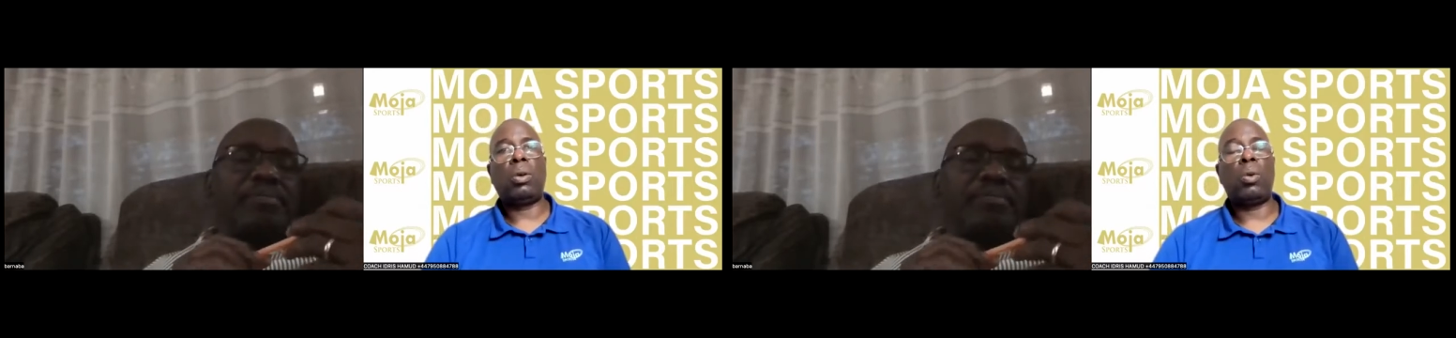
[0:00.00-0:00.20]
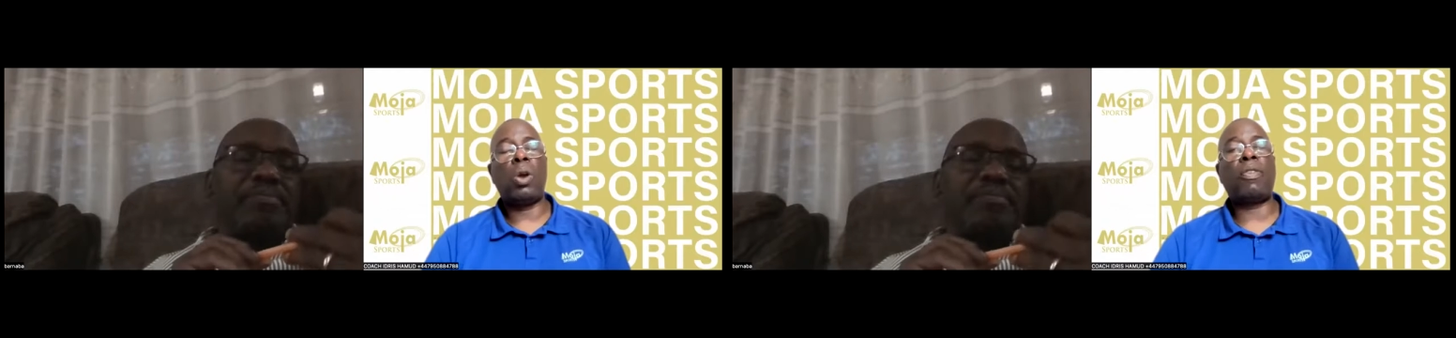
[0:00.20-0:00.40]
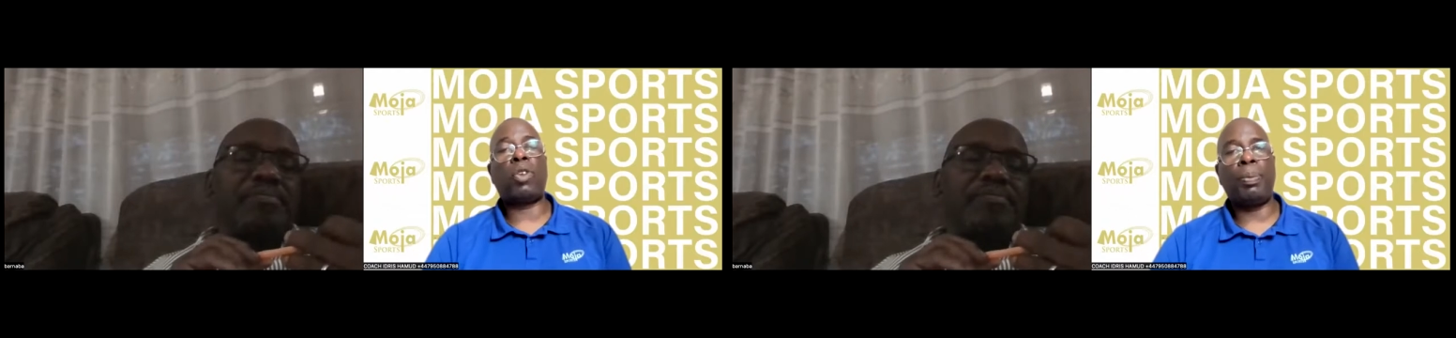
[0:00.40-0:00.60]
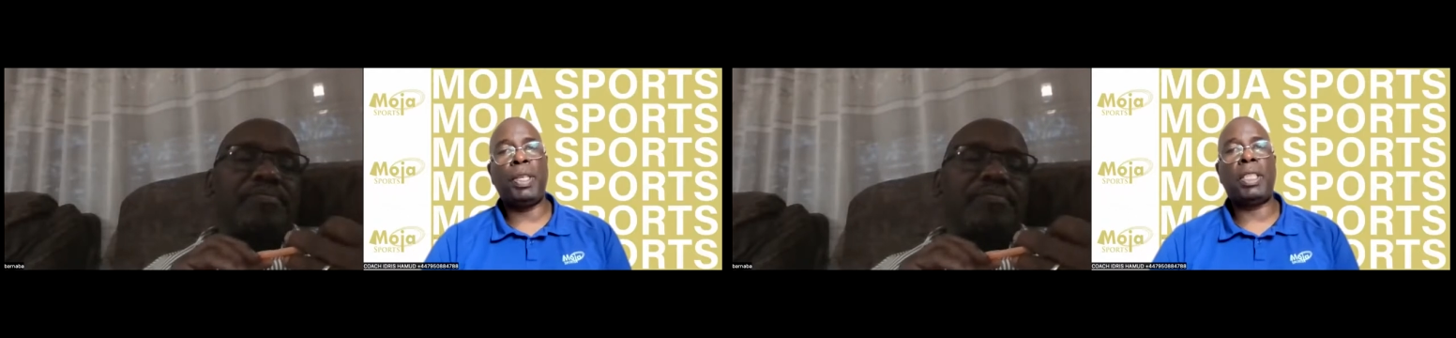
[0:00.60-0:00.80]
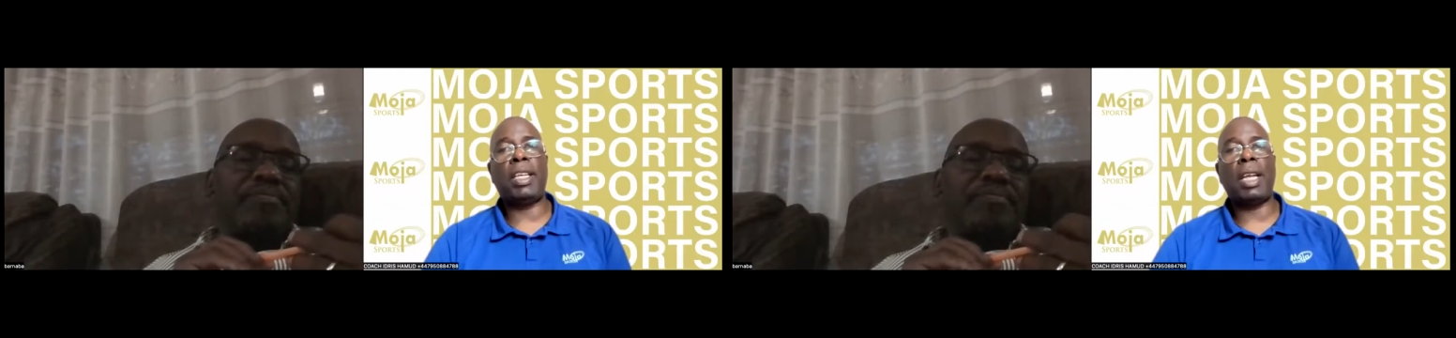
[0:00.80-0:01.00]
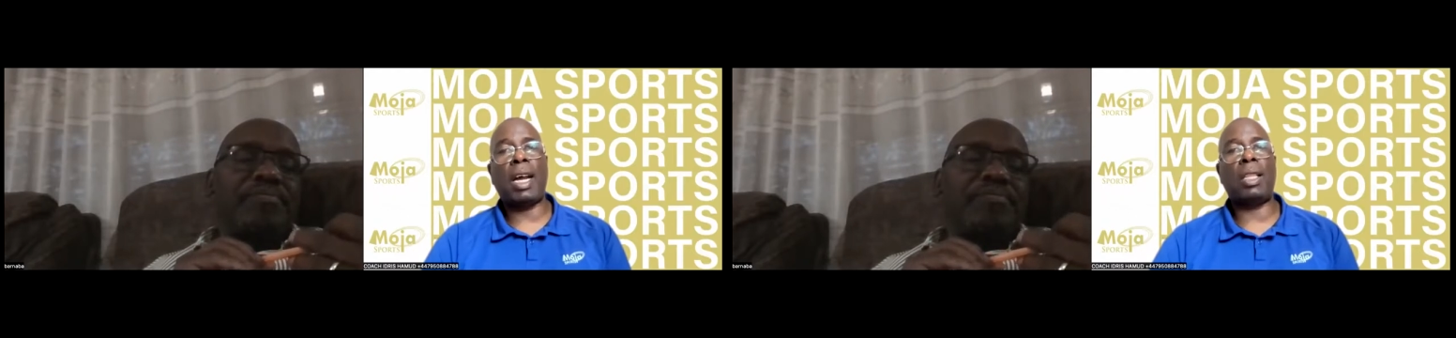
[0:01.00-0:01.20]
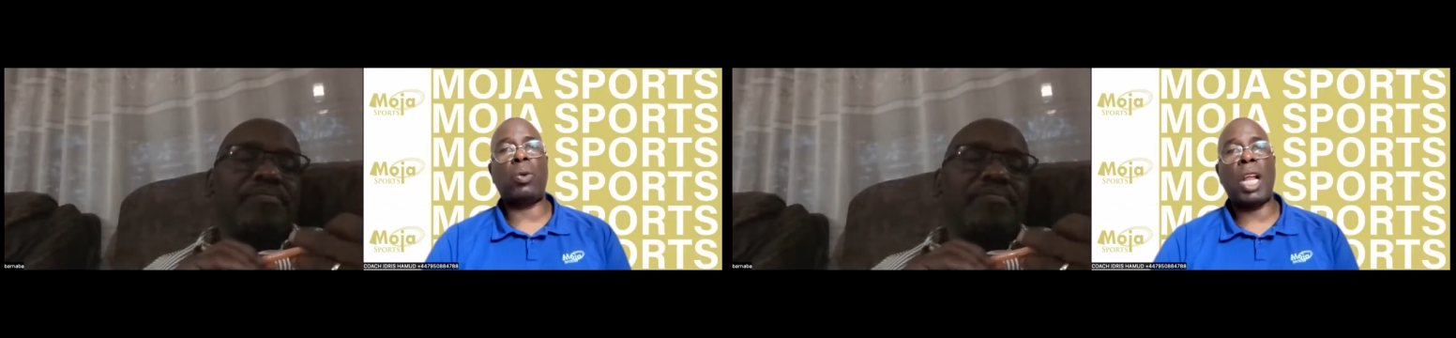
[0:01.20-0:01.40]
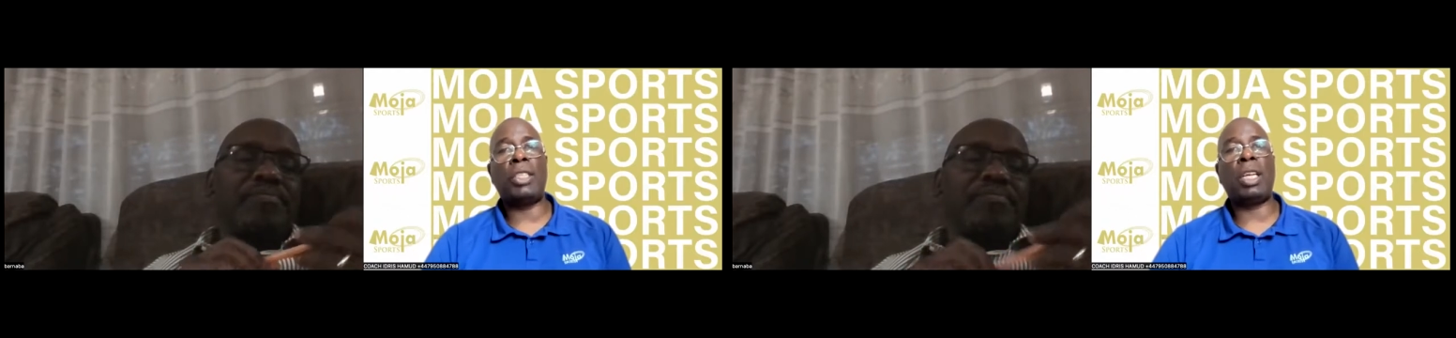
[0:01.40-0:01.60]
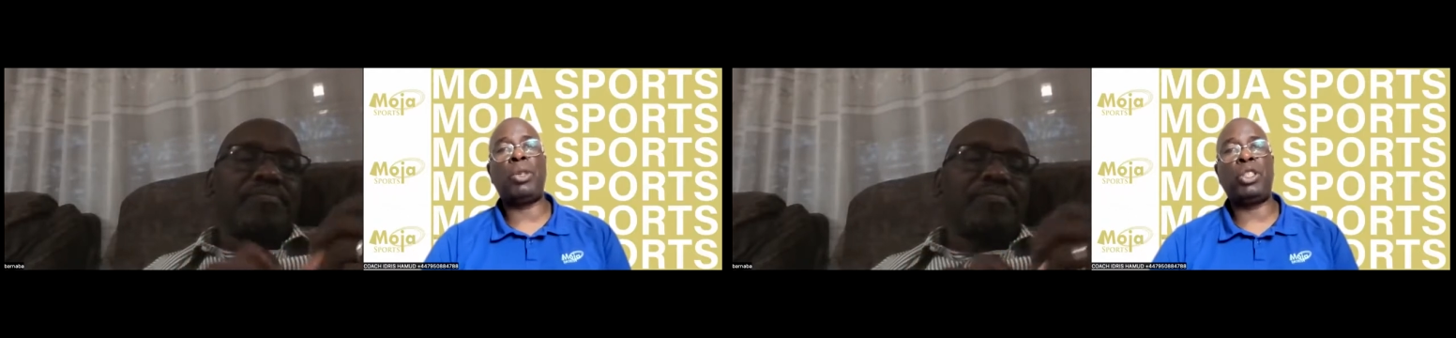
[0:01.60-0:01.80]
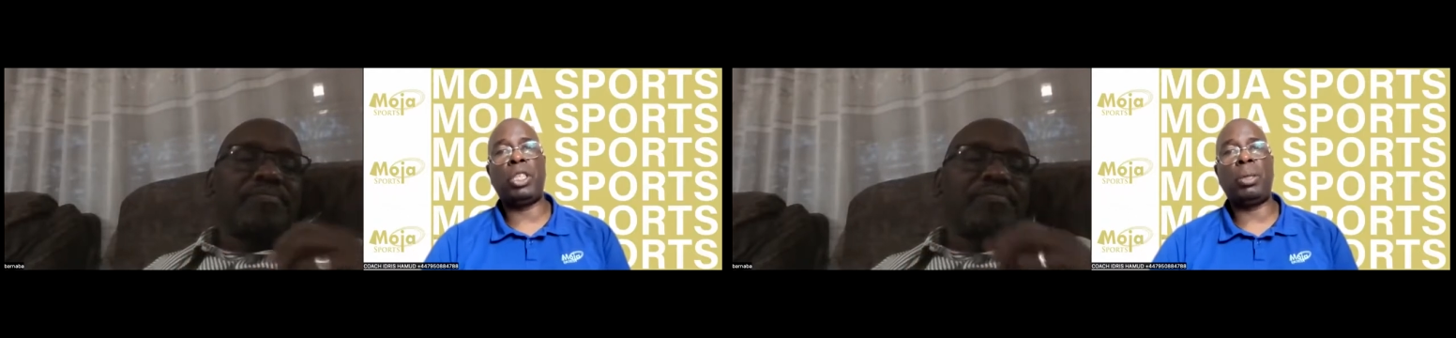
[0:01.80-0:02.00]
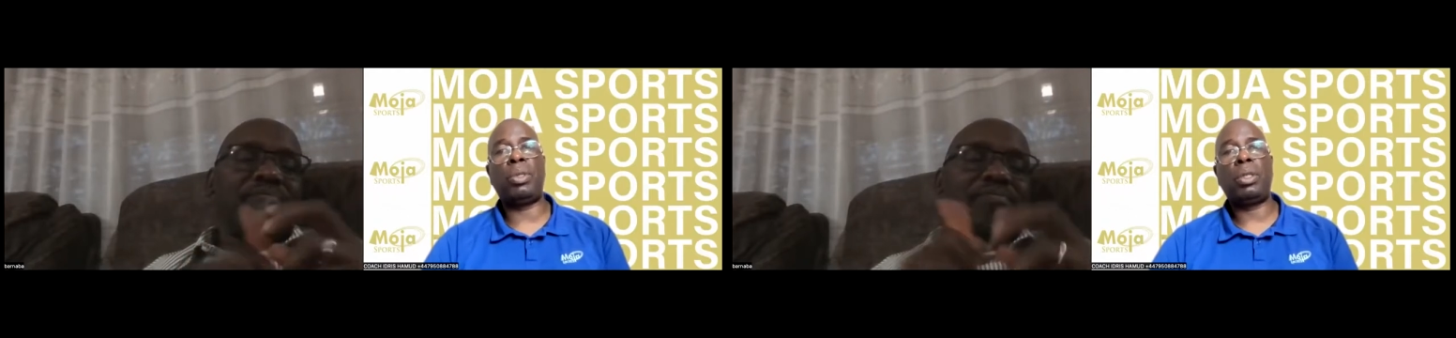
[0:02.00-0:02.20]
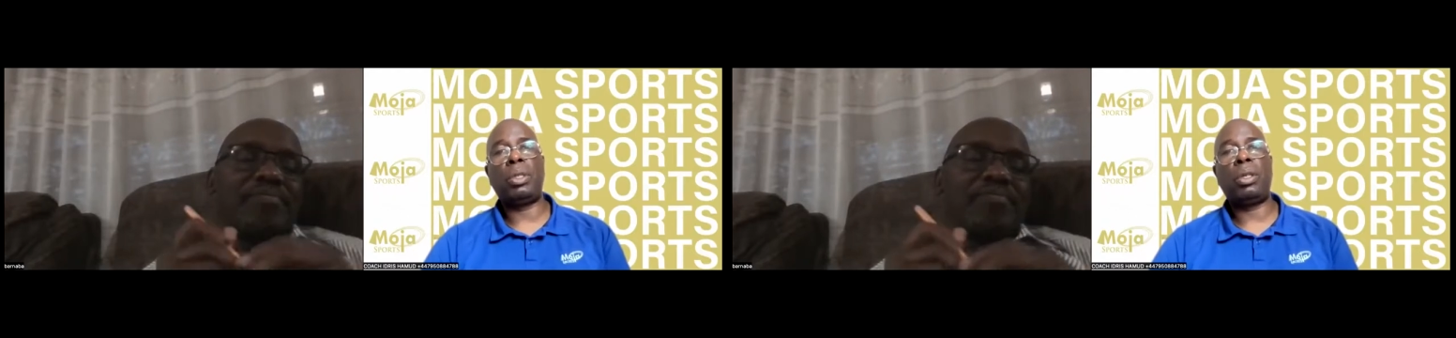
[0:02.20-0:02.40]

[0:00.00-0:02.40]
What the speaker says: who have competed at the World Championships